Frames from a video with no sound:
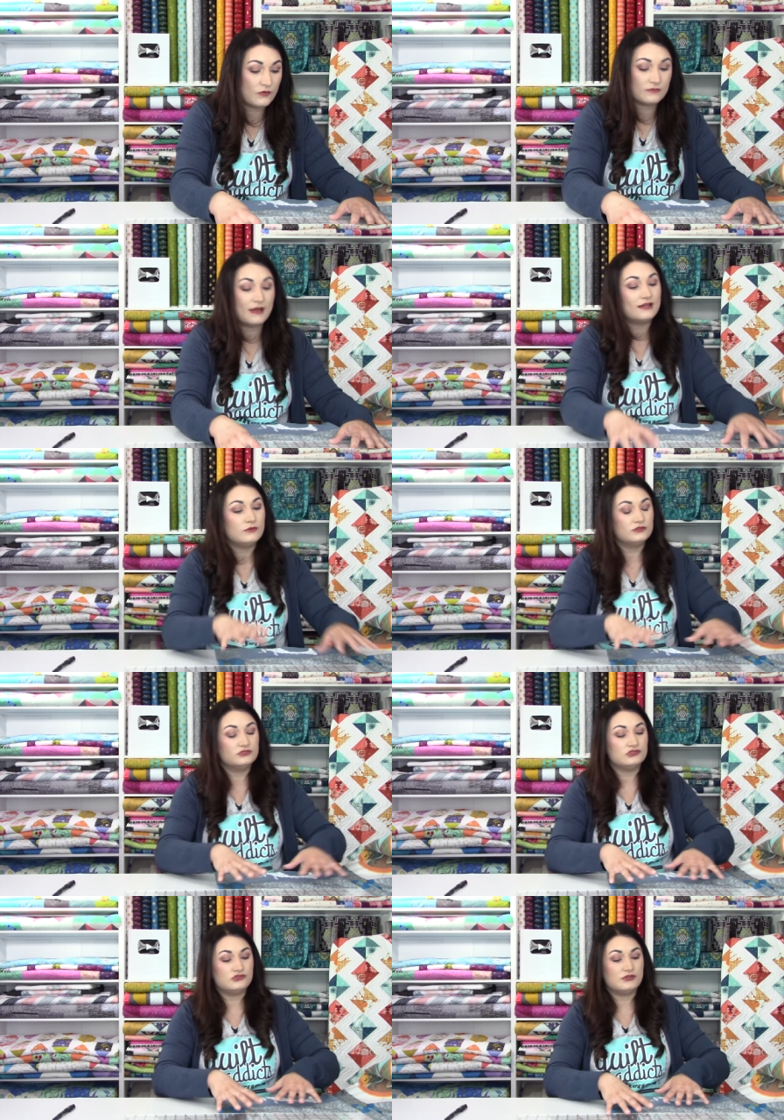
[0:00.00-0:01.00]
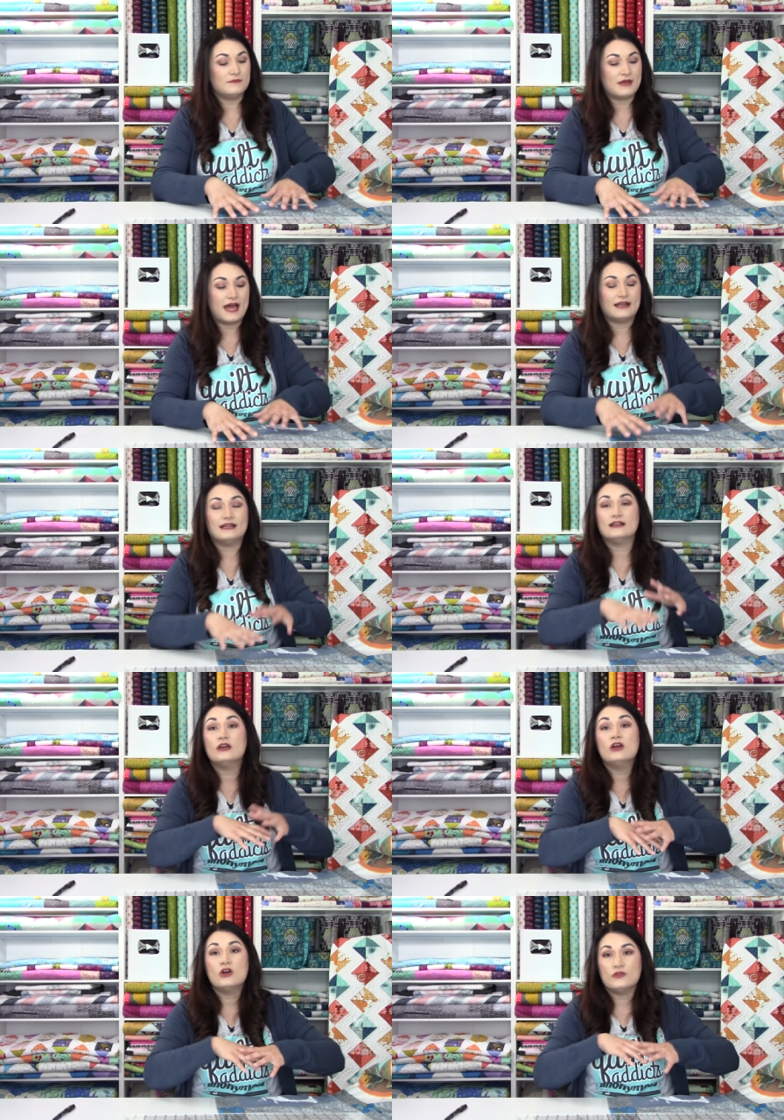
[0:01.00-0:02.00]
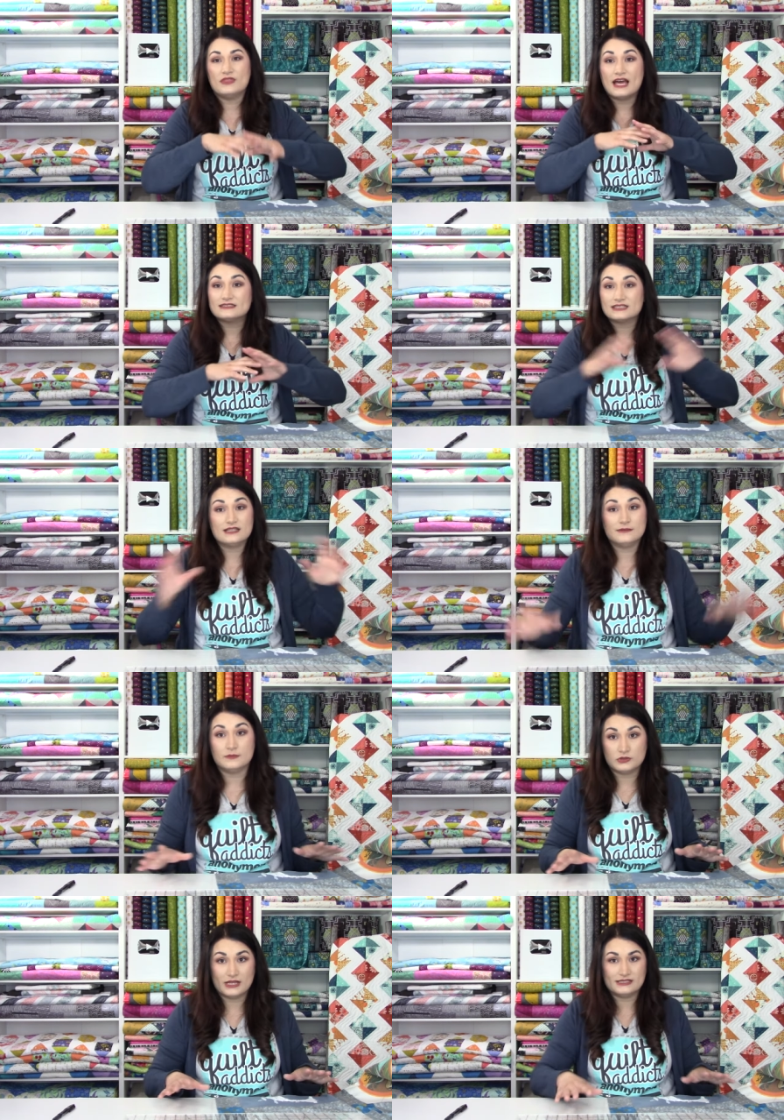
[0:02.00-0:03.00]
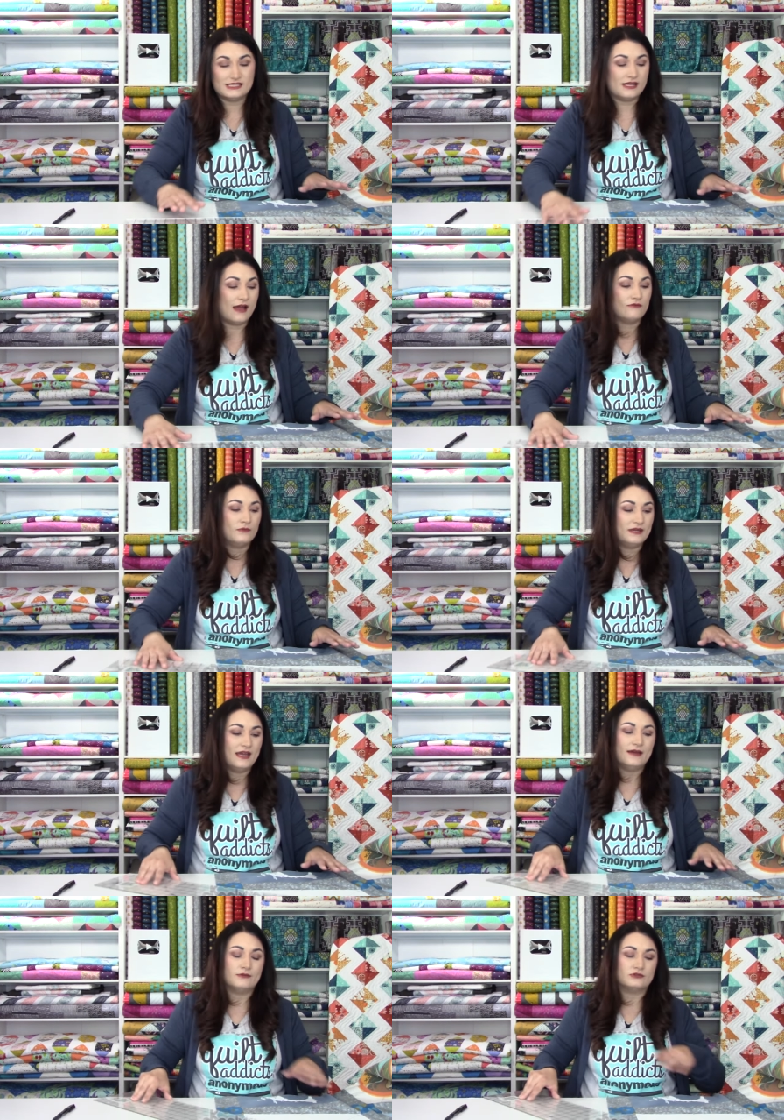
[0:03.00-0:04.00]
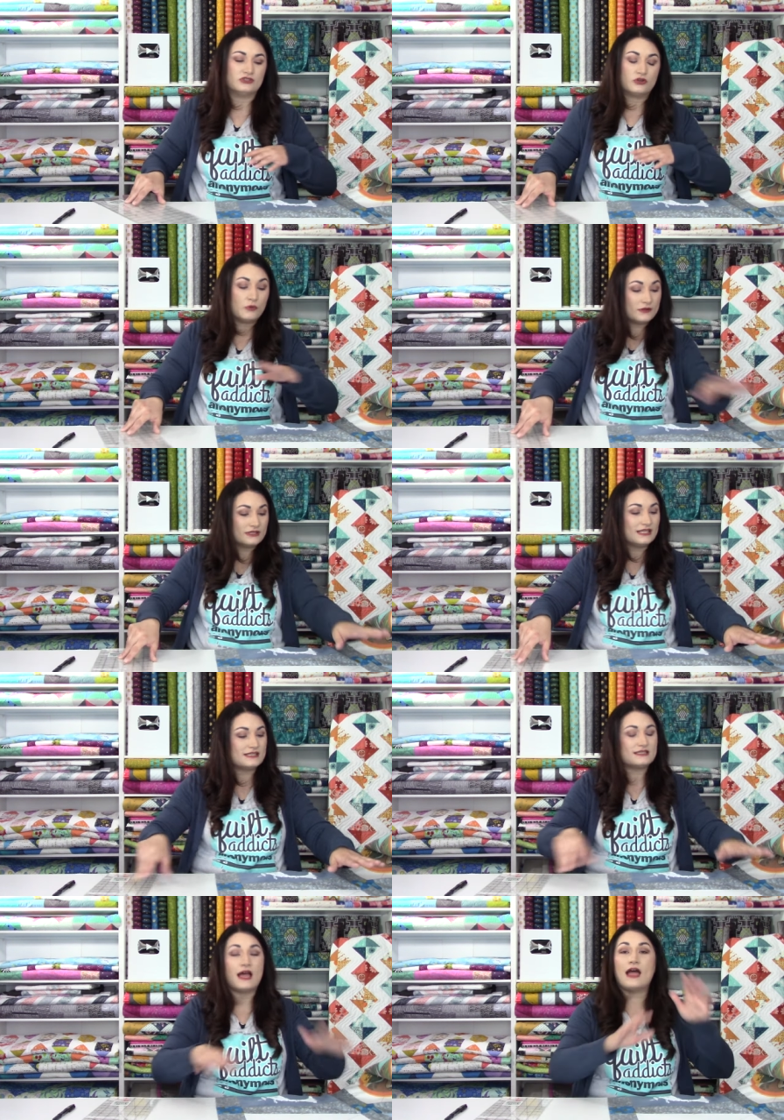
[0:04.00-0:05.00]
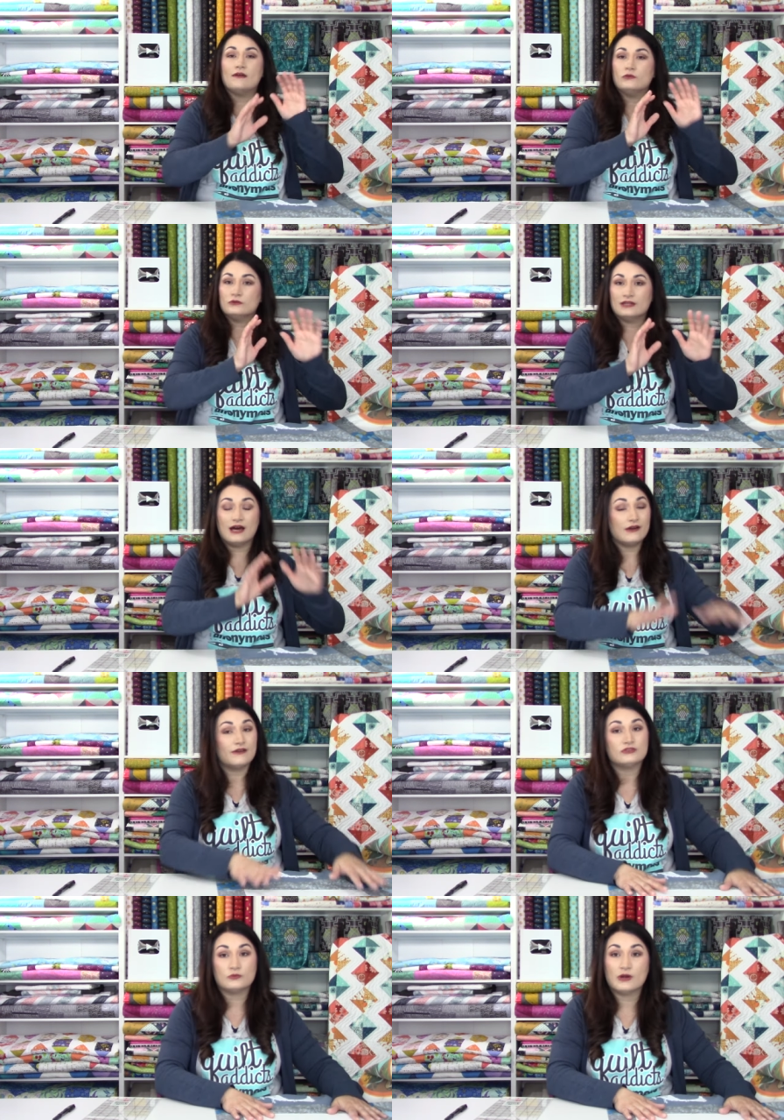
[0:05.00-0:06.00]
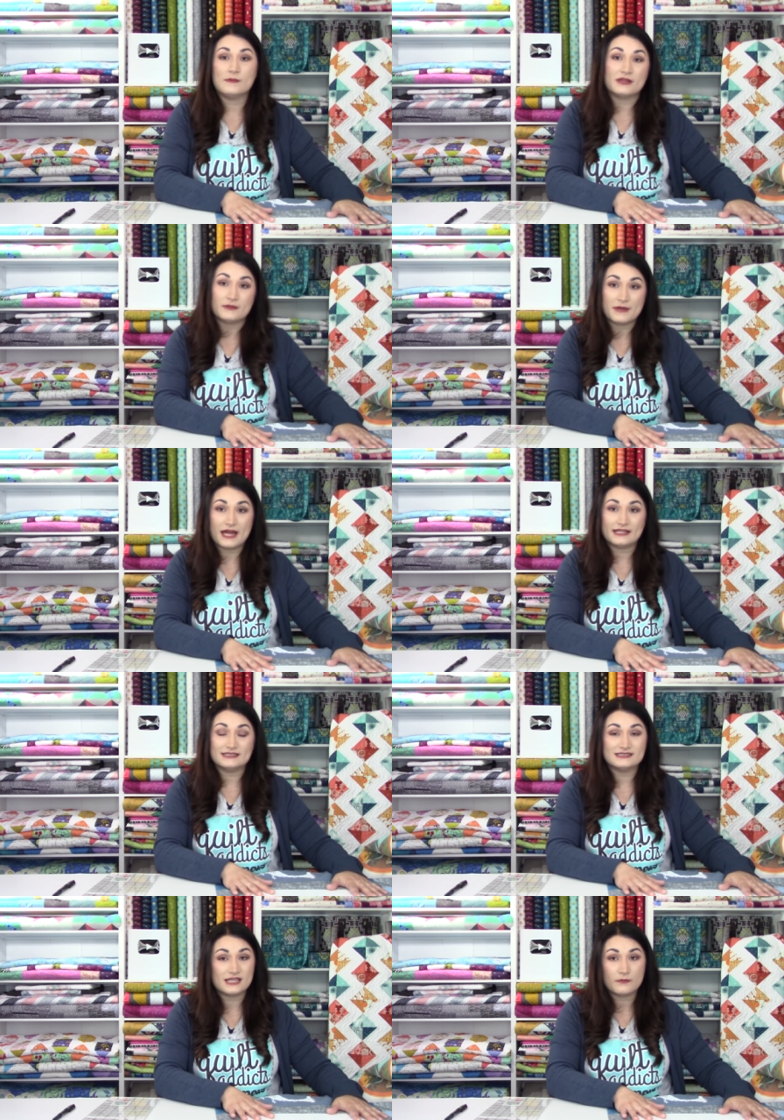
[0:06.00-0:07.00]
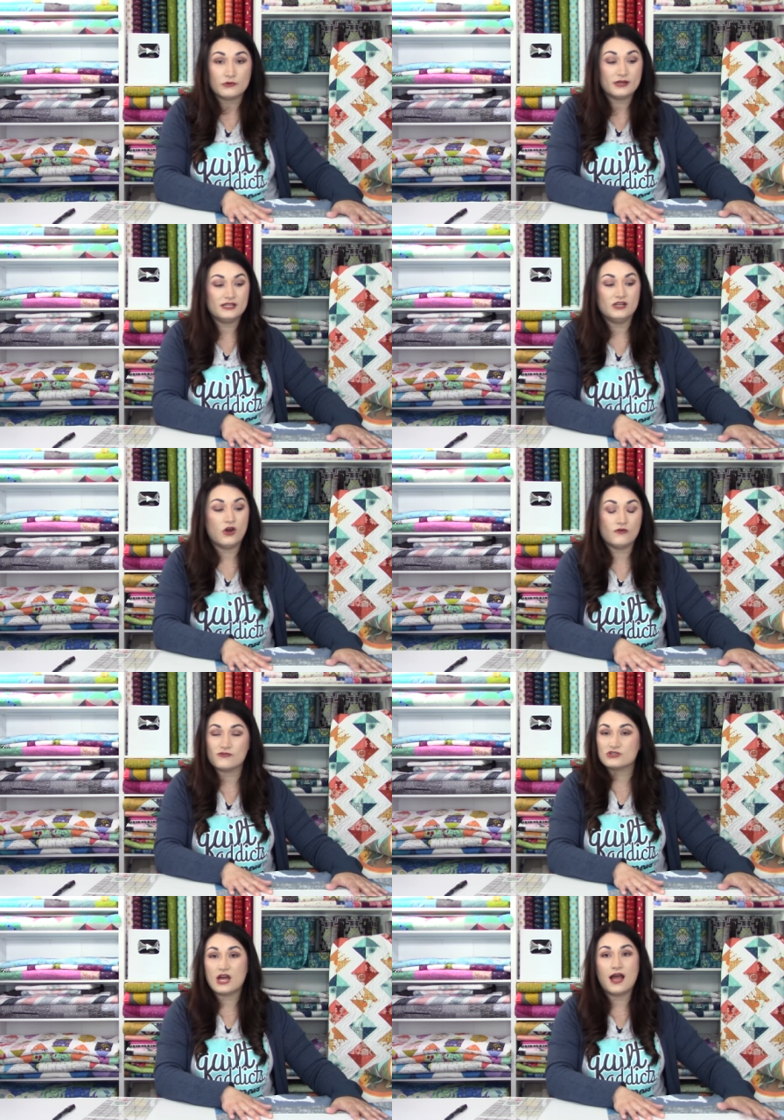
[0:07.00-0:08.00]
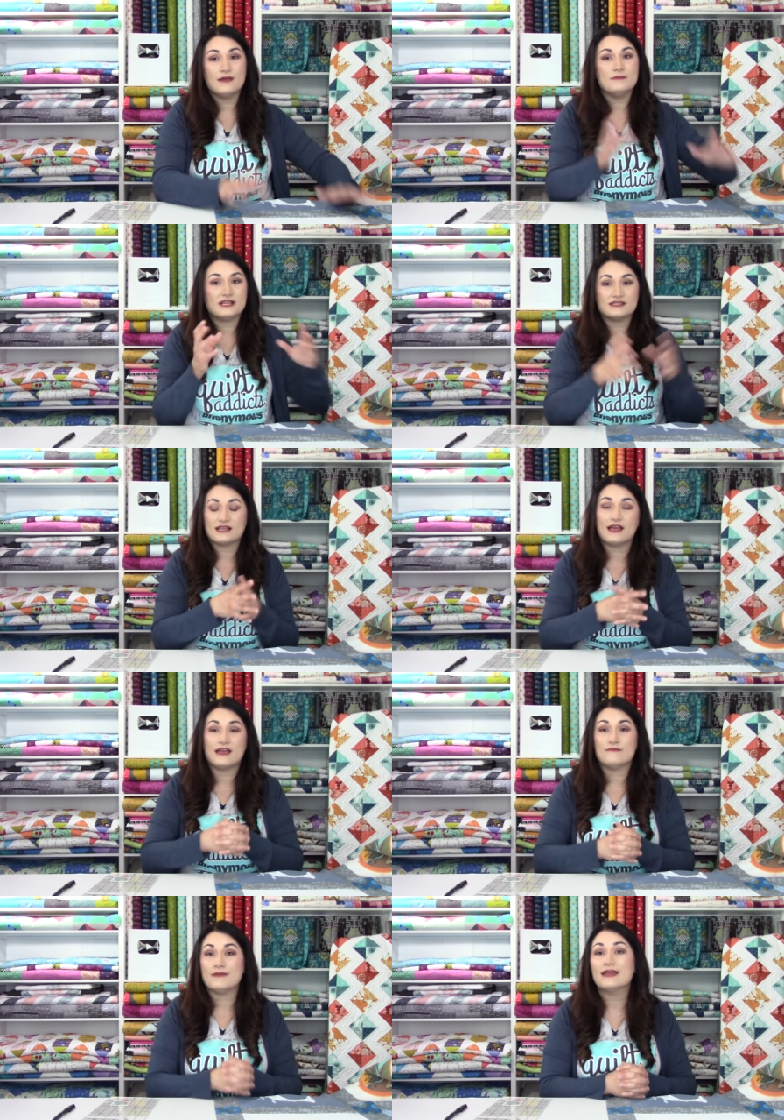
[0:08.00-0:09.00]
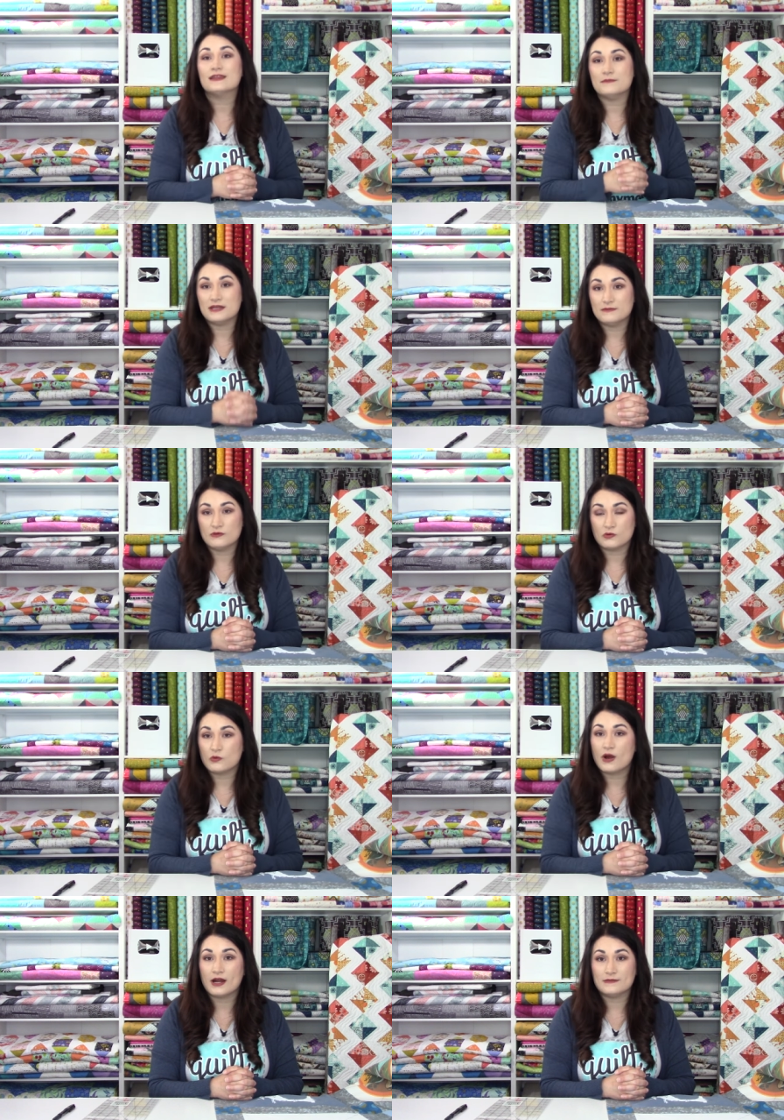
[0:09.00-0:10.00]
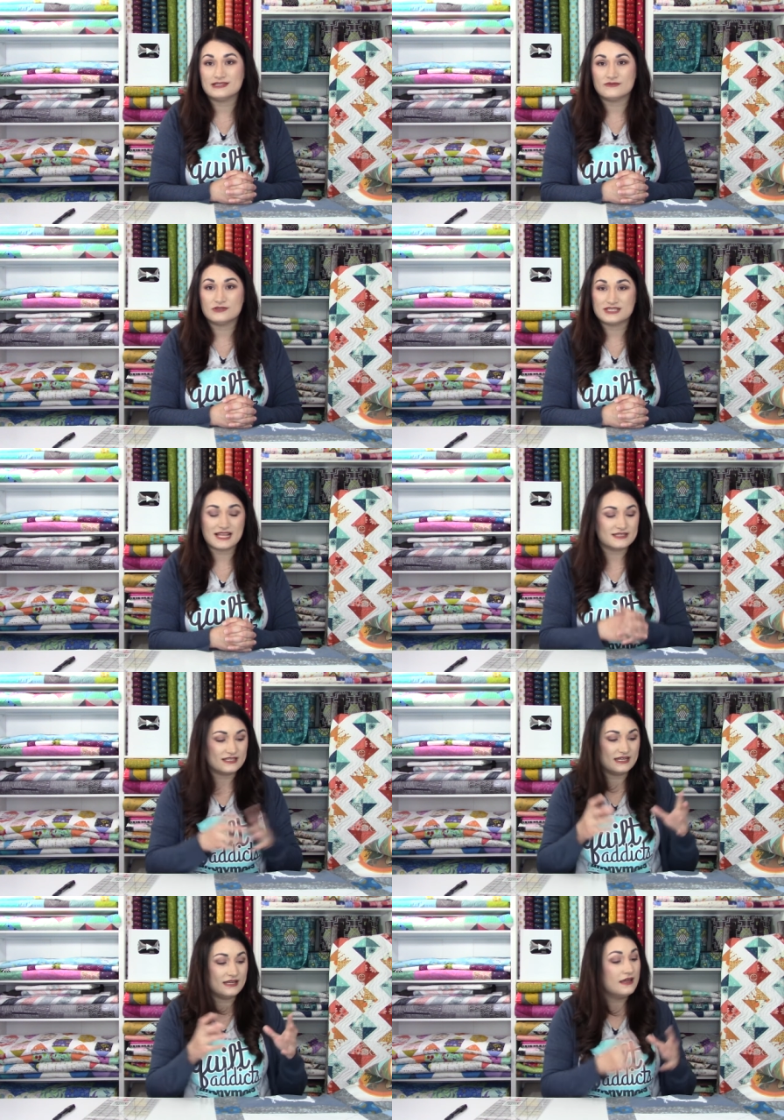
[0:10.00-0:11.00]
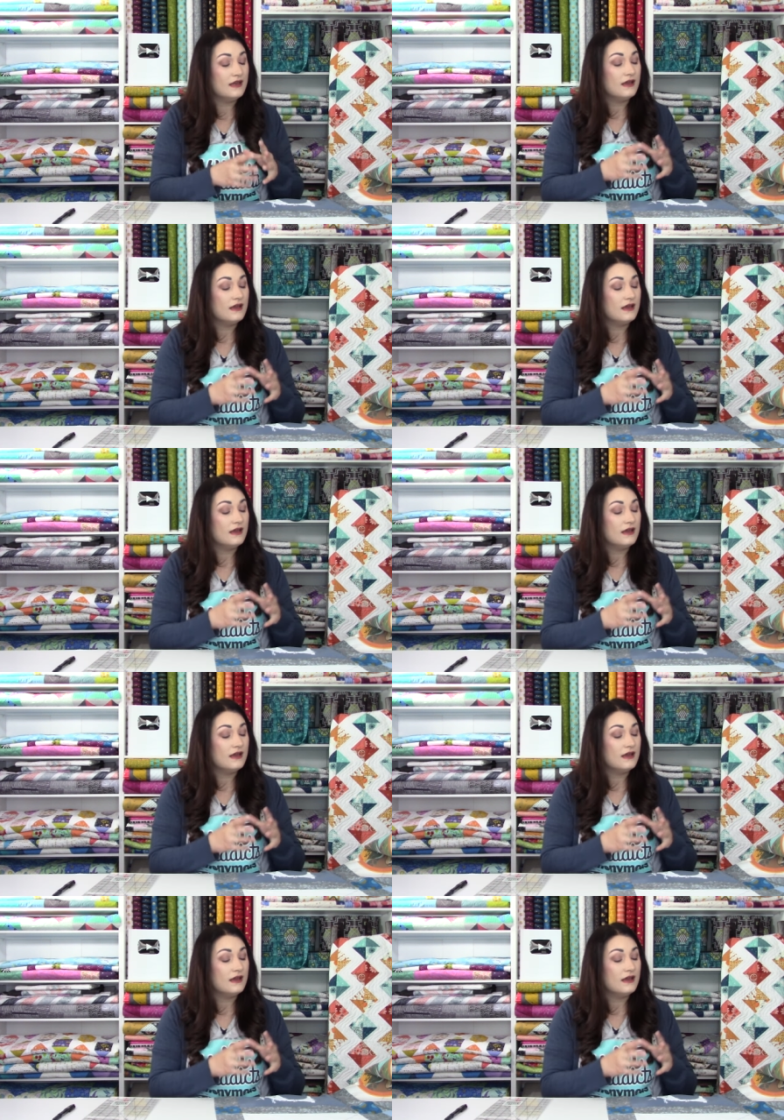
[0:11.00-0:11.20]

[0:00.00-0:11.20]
with my Quilter's Dream batting, that's gonna be plenty. I will be able to quilt this. I will not have to worry about the batting separating over time because I have met the minimum requirements for density